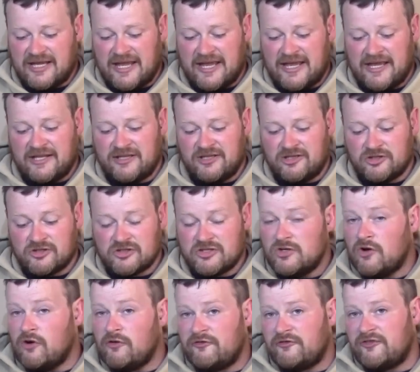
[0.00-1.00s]
And there's
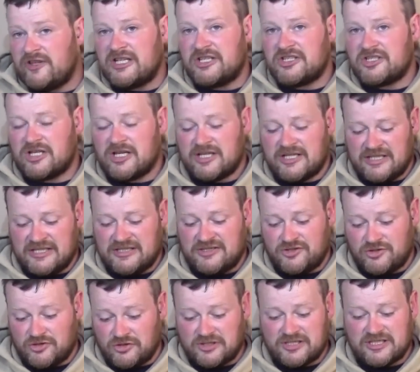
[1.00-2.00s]
no finish on it.
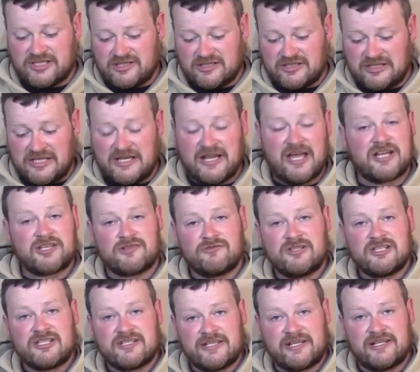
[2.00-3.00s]
It's just the
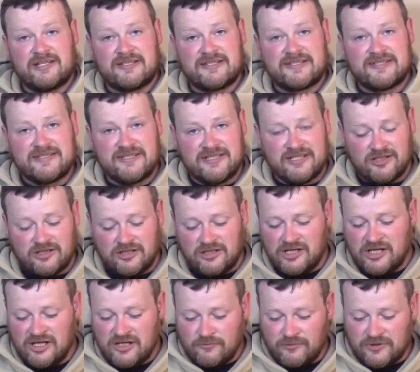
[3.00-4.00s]
natural stainless steel
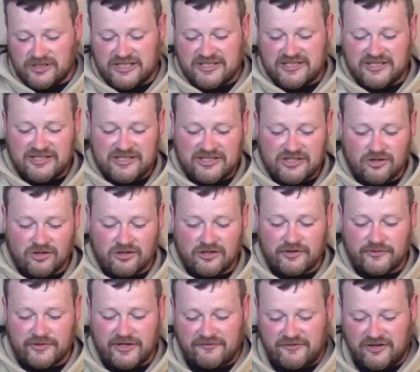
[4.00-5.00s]
with the DCR
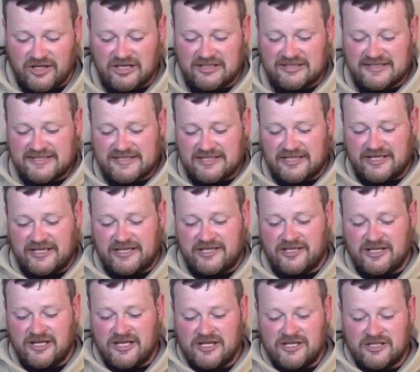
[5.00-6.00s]
engraving on the side.